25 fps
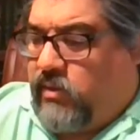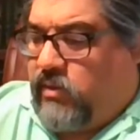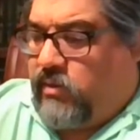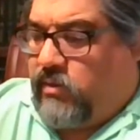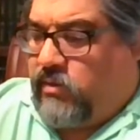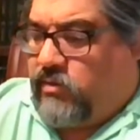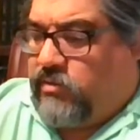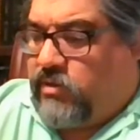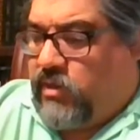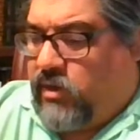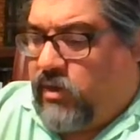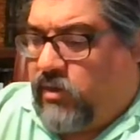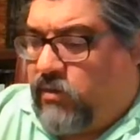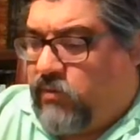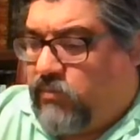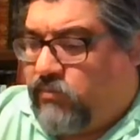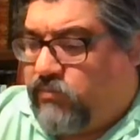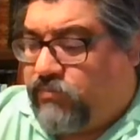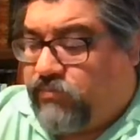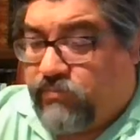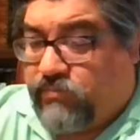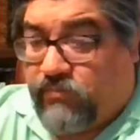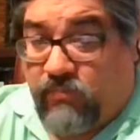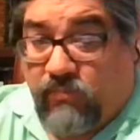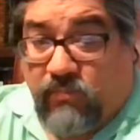So,
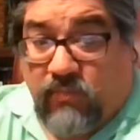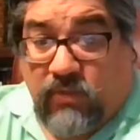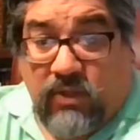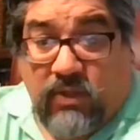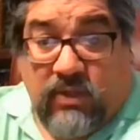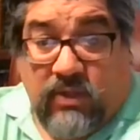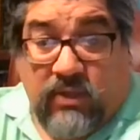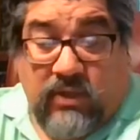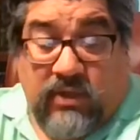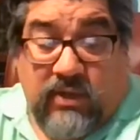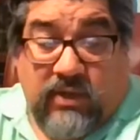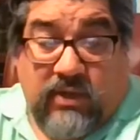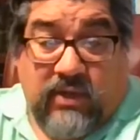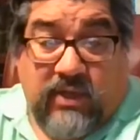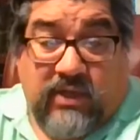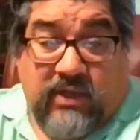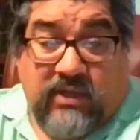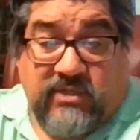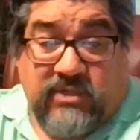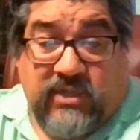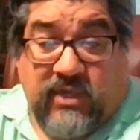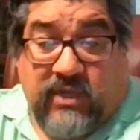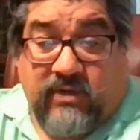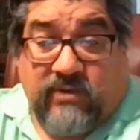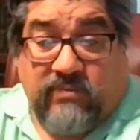like I
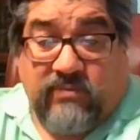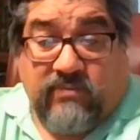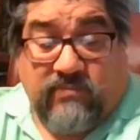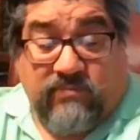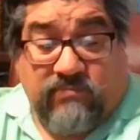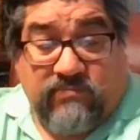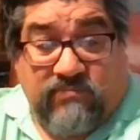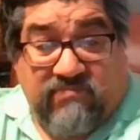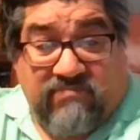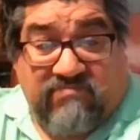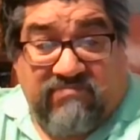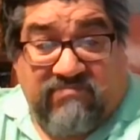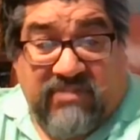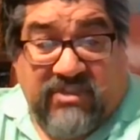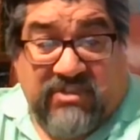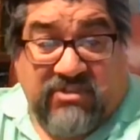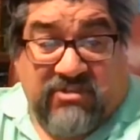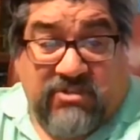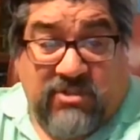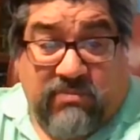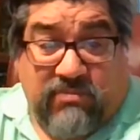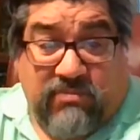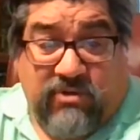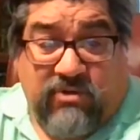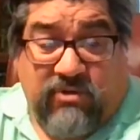said, these are
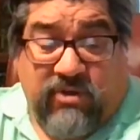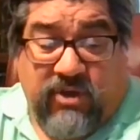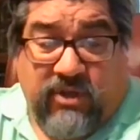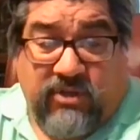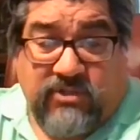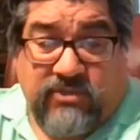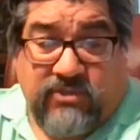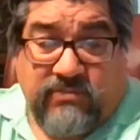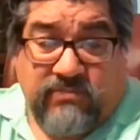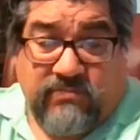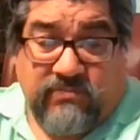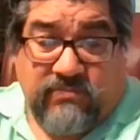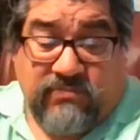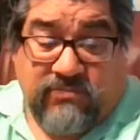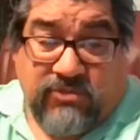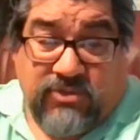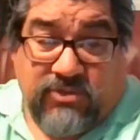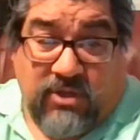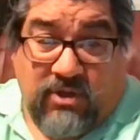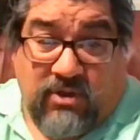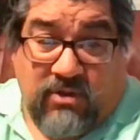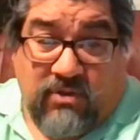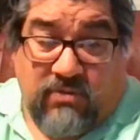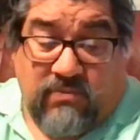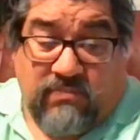summer drinks,
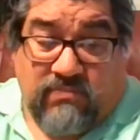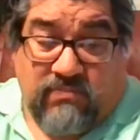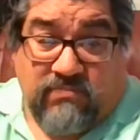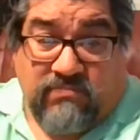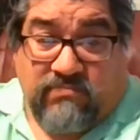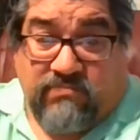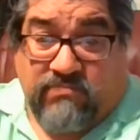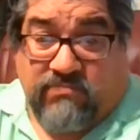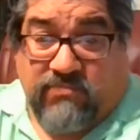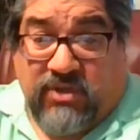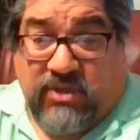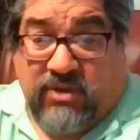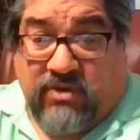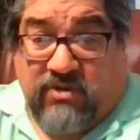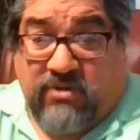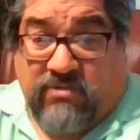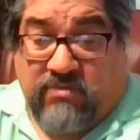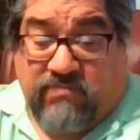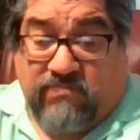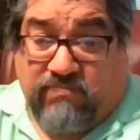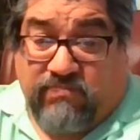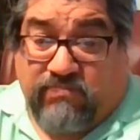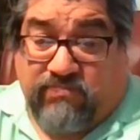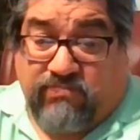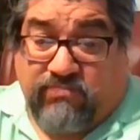so you can
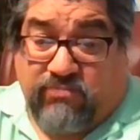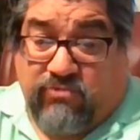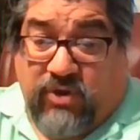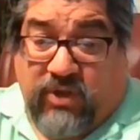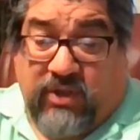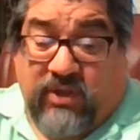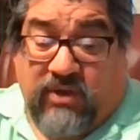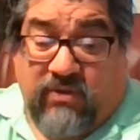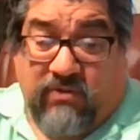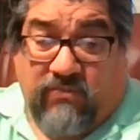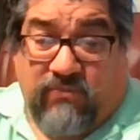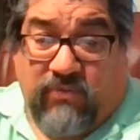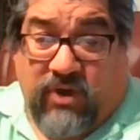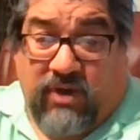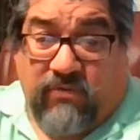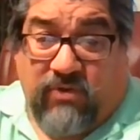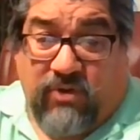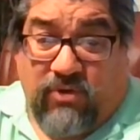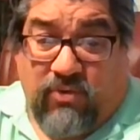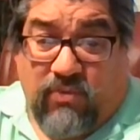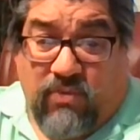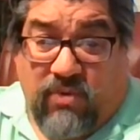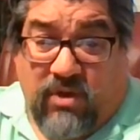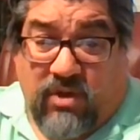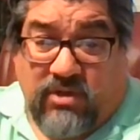drink in whatever
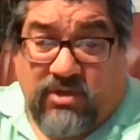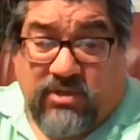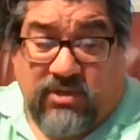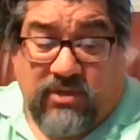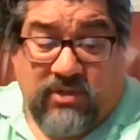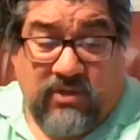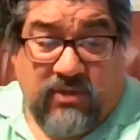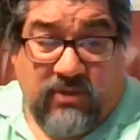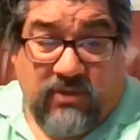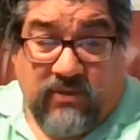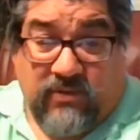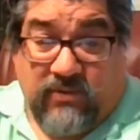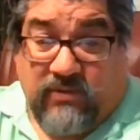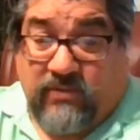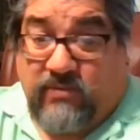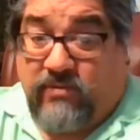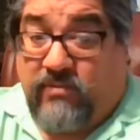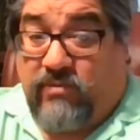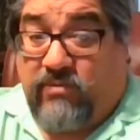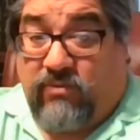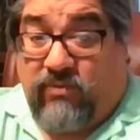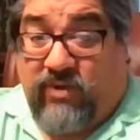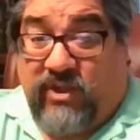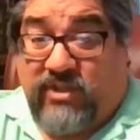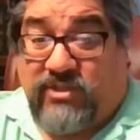you want.
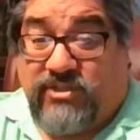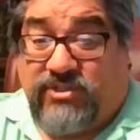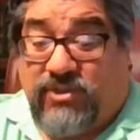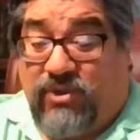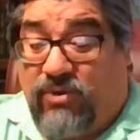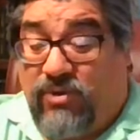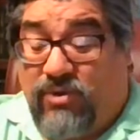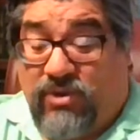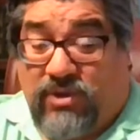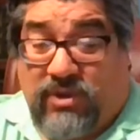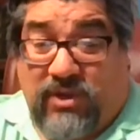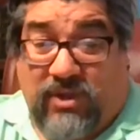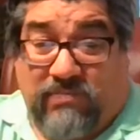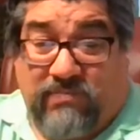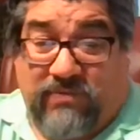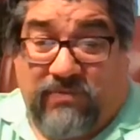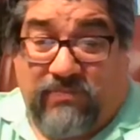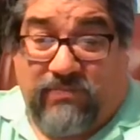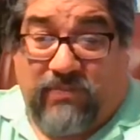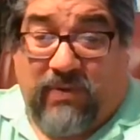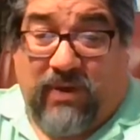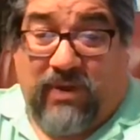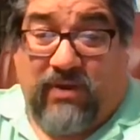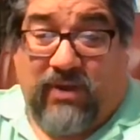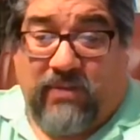The red Solo cup is
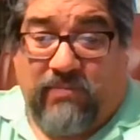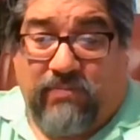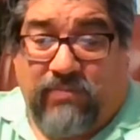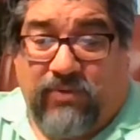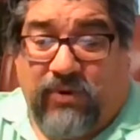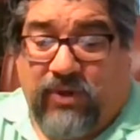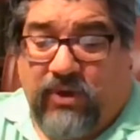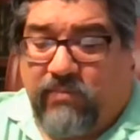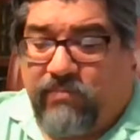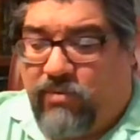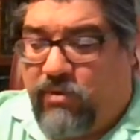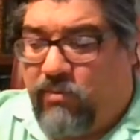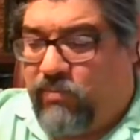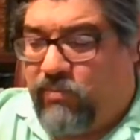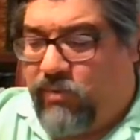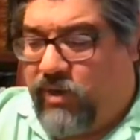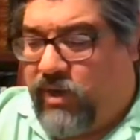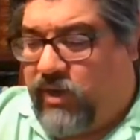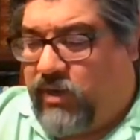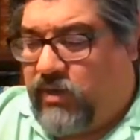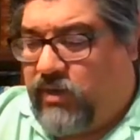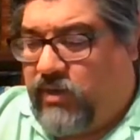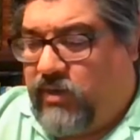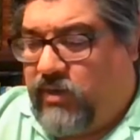probably pretty appropriate.